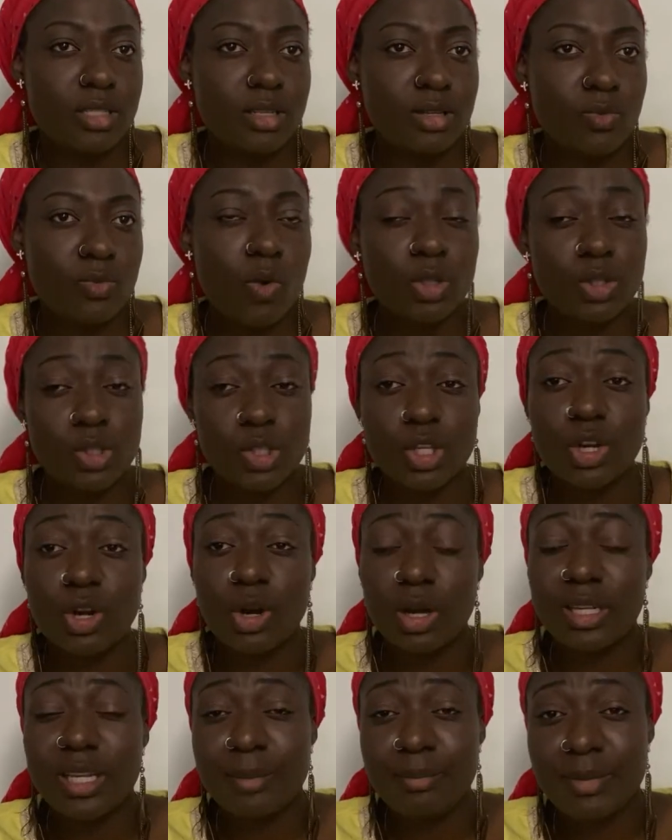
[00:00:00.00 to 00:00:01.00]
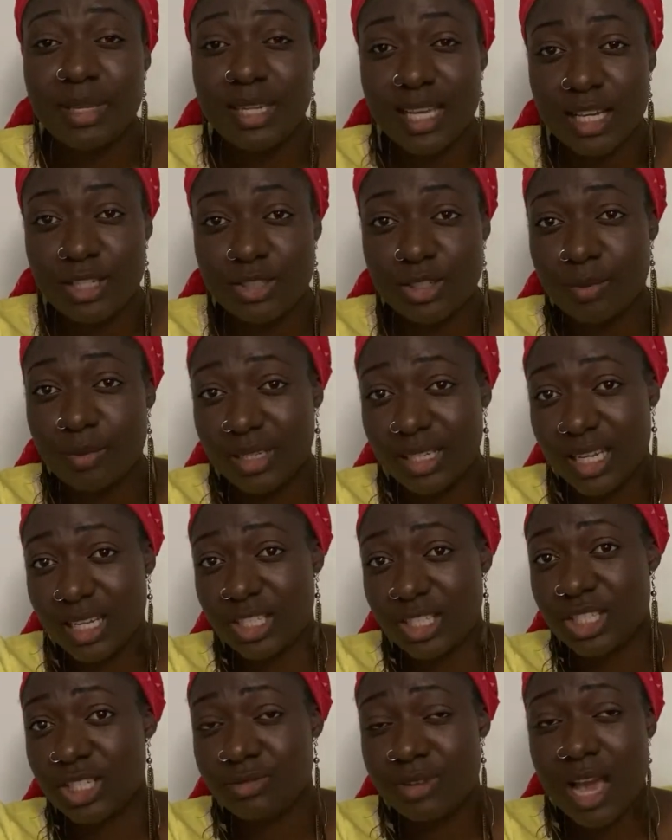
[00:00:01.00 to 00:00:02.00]
what you call a menial job in
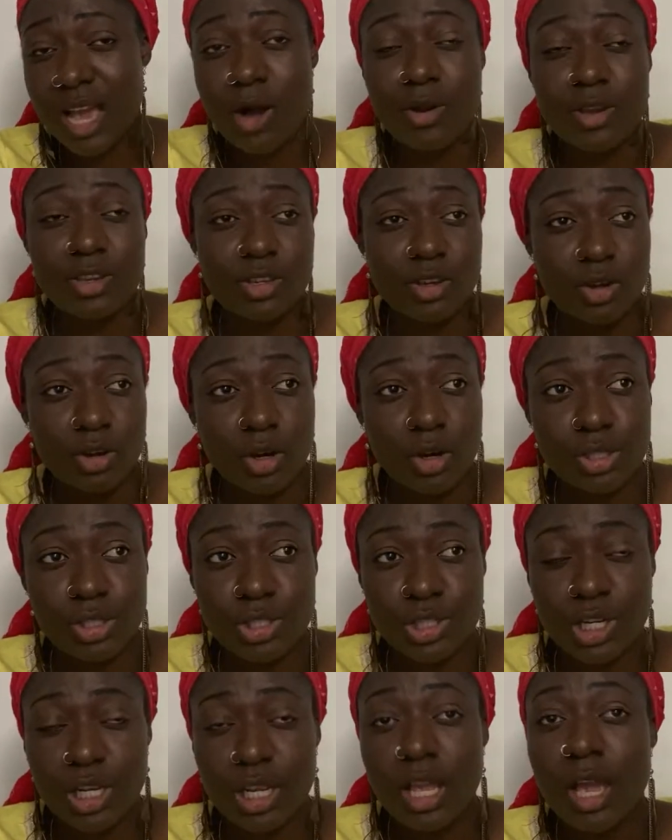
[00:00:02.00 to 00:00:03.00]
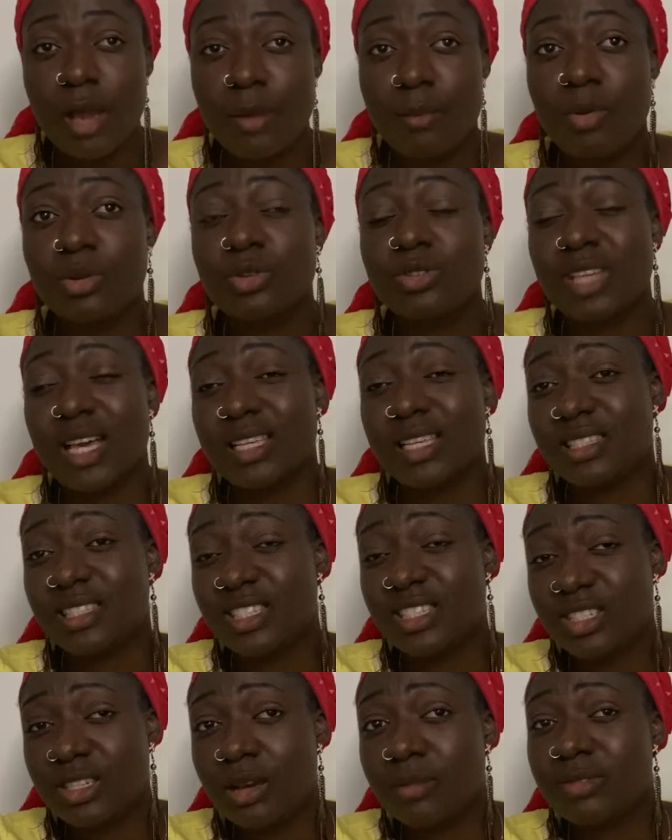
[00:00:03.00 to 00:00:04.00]
Nigeria or your country, but those are still
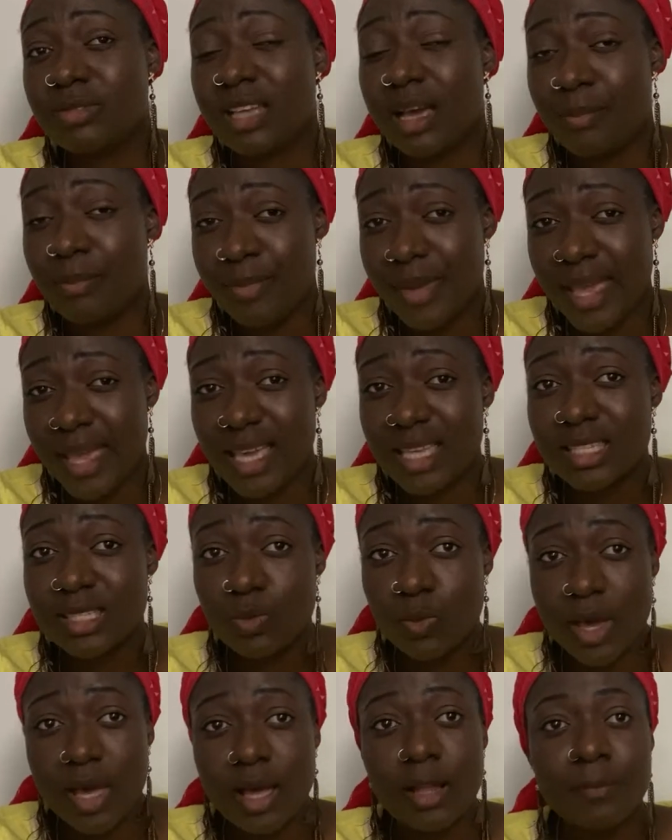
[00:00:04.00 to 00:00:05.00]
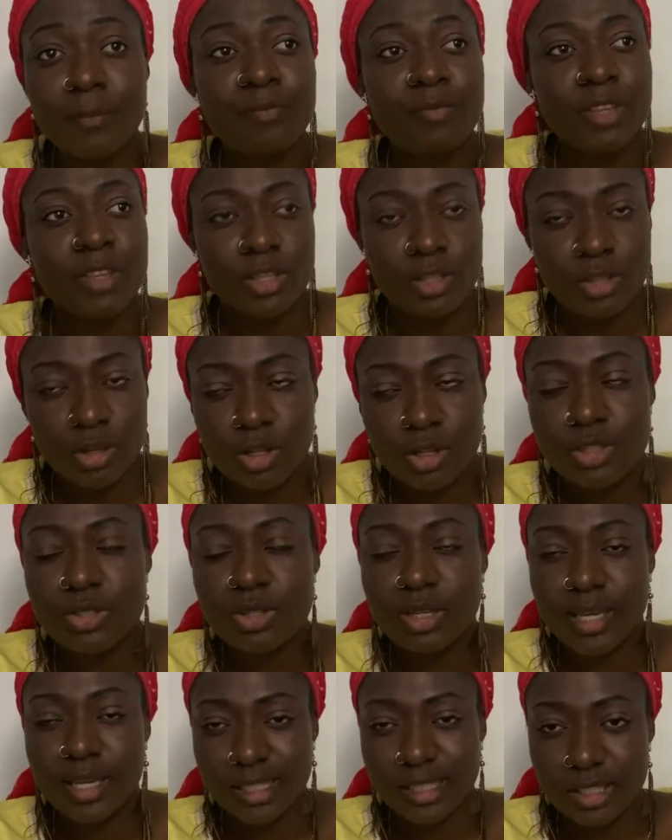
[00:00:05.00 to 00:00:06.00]
jobs that pays well, you're going to
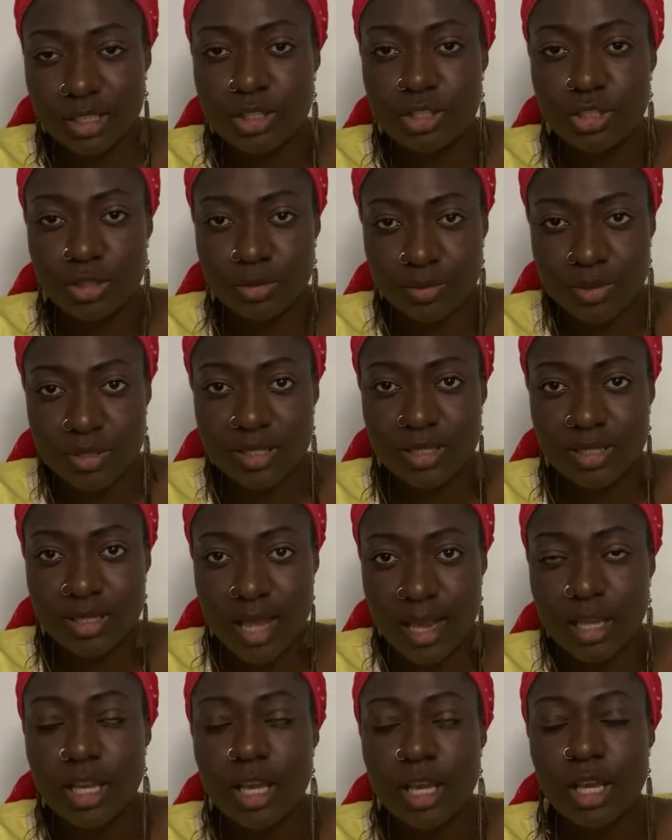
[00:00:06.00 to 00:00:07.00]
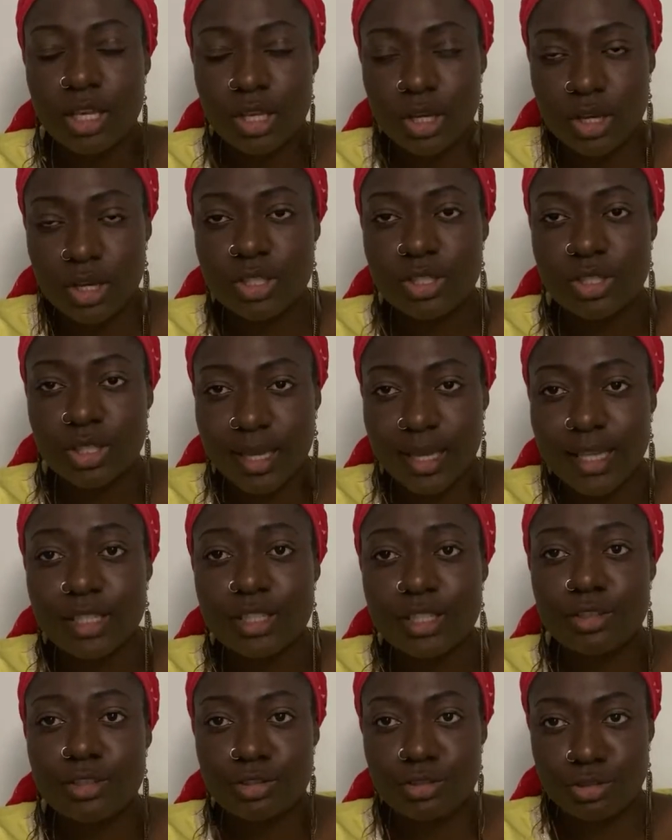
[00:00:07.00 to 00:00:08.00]
get jobs. Like, you're going to get
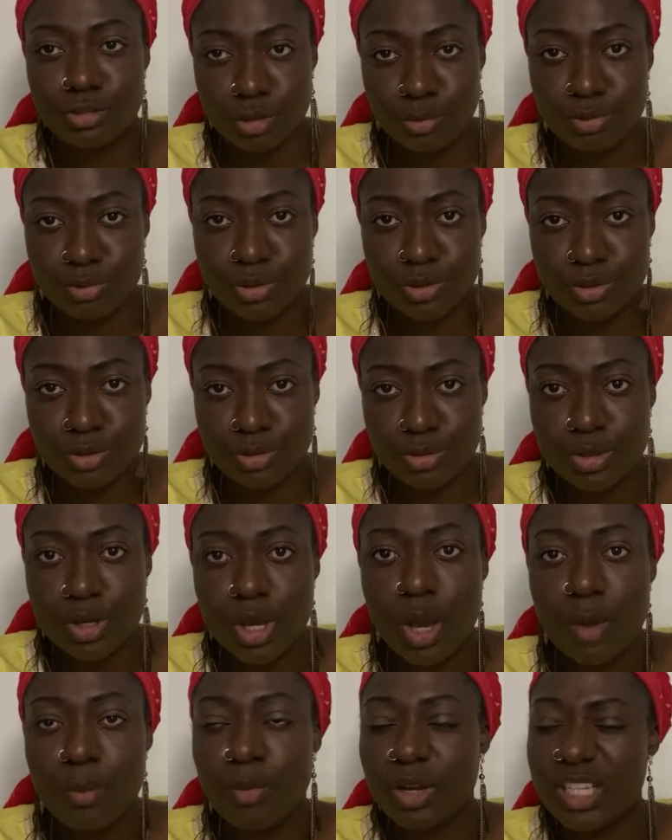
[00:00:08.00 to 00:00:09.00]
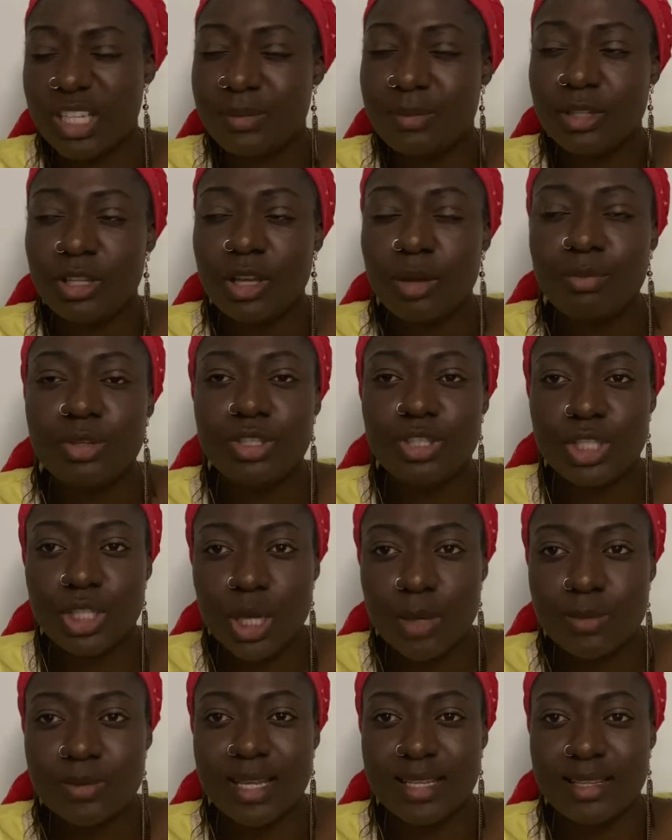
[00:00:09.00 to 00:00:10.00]
jobs, but it may not be
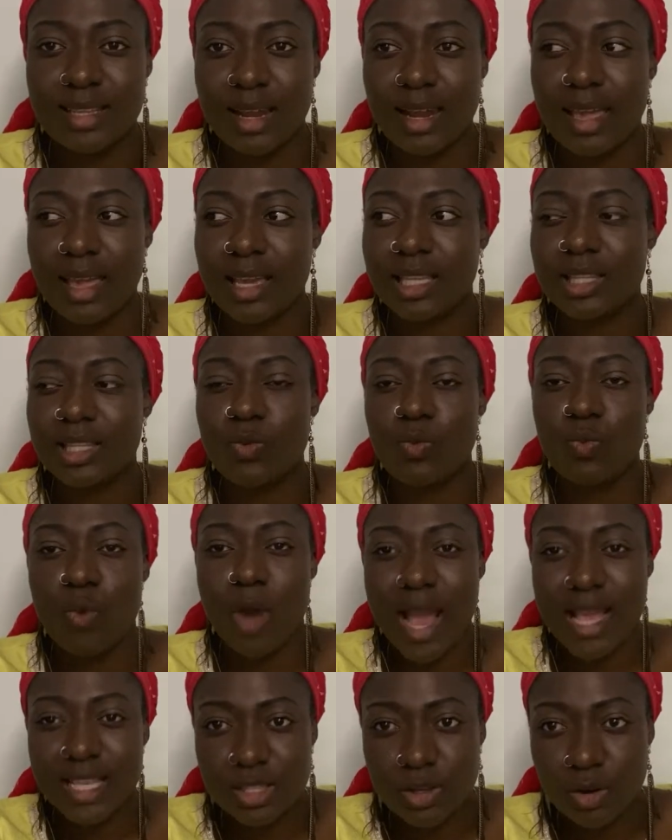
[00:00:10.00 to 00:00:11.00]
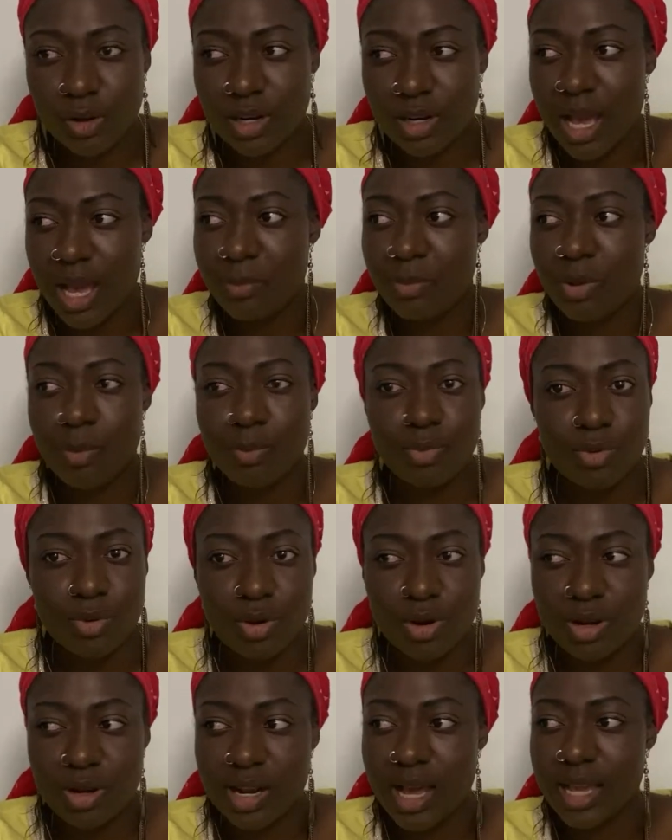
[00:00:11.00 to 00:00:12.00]
jobs that are like the white collar, purple
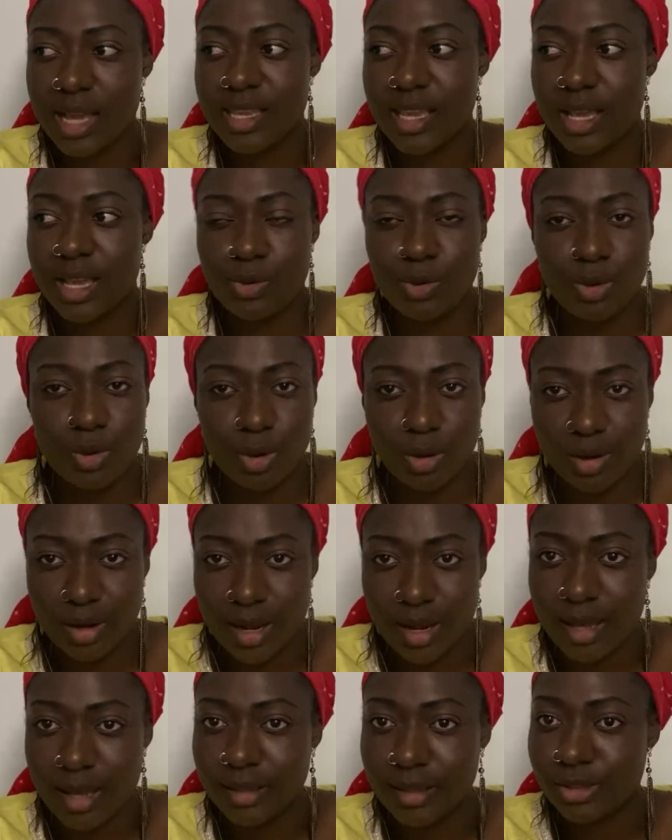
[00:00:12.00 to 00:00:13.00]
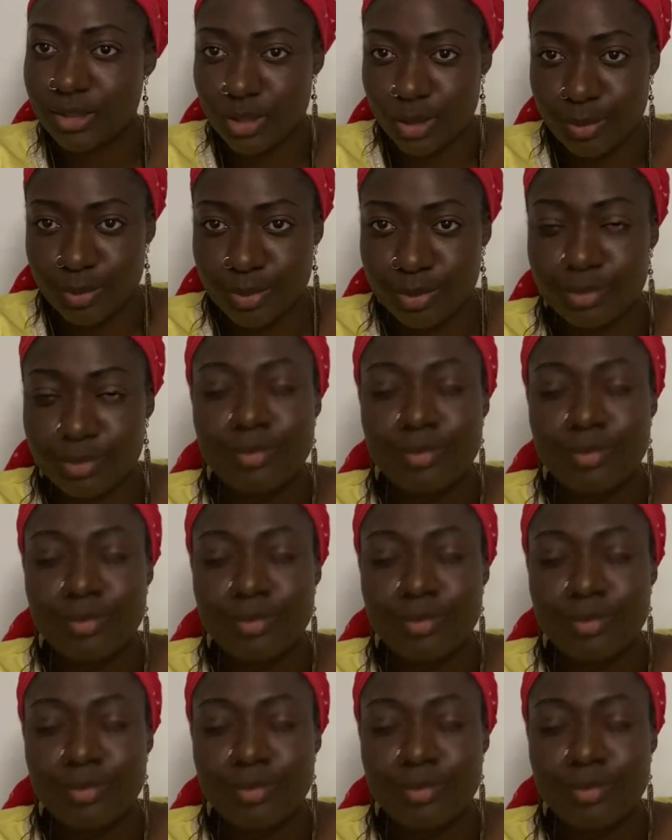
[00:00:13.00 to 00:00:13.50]
collar, yellow collar job.